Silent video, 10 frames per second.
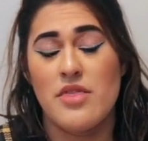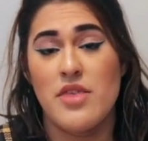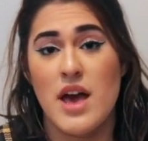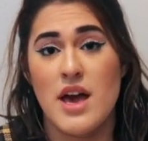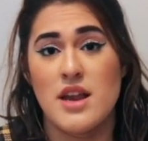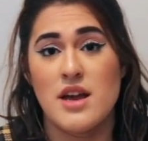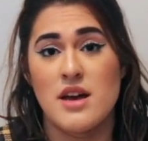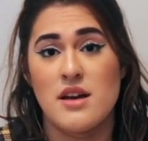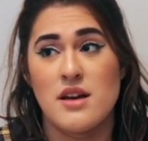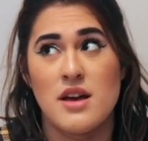
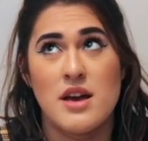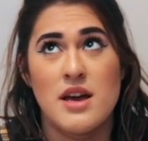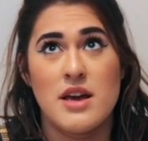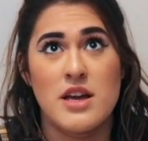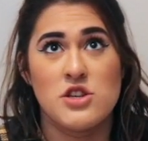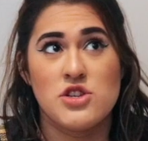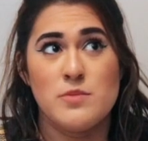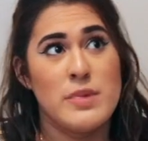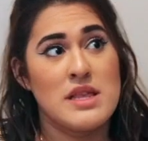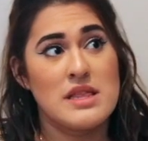then it
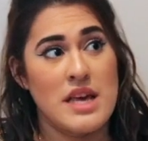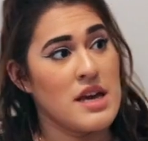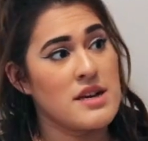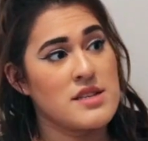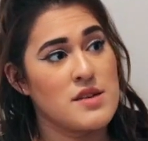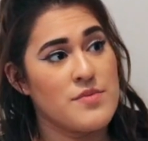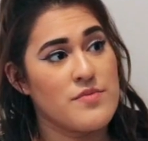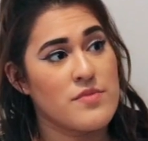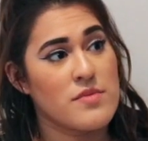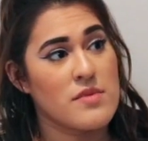should be linked,
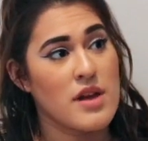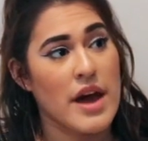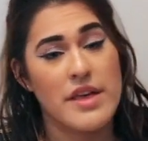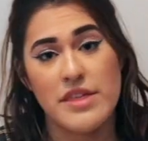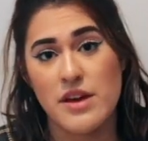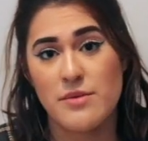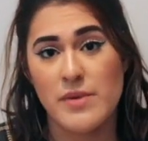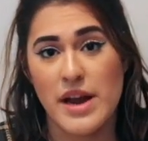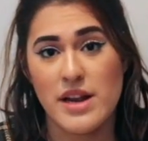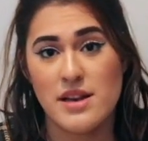I think
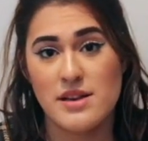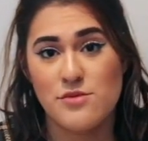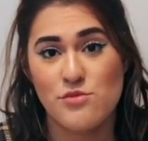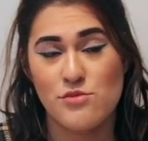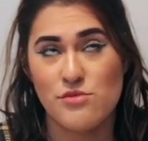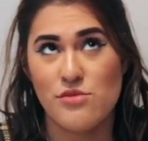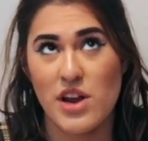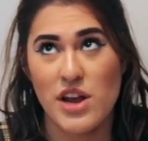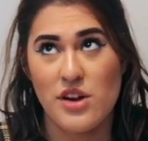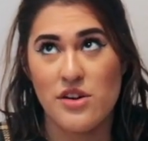right
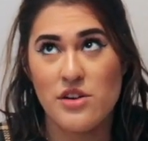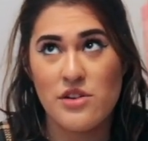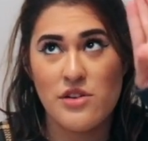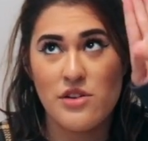here.